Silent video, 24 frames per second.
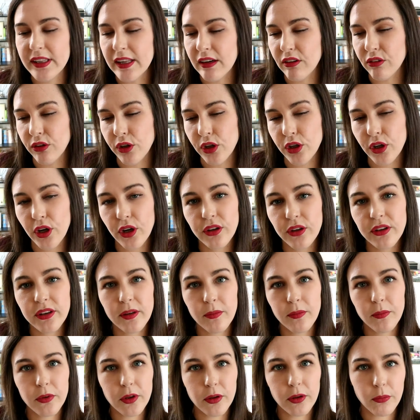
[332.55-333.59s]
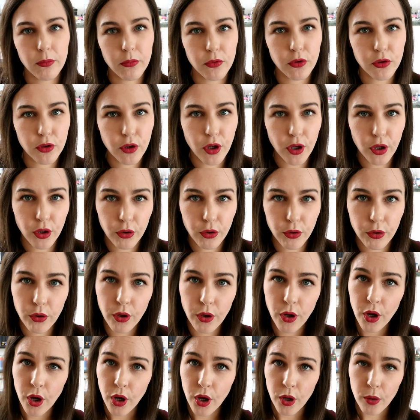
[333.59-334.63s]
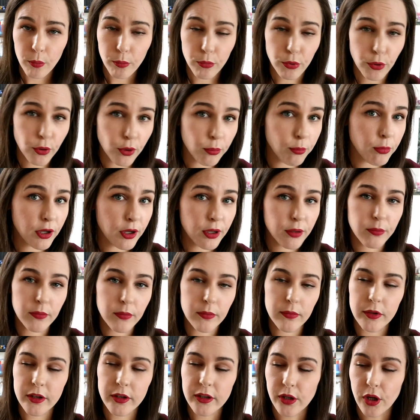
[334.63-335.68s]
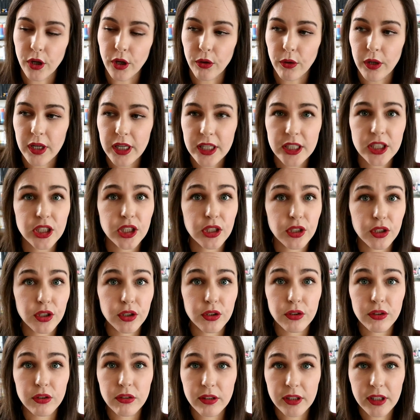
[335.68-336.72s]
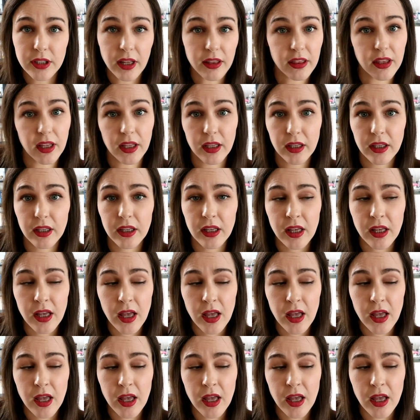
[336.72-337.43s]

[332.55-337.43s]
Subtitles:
There are no symptoms, no problems, no issues, nothing.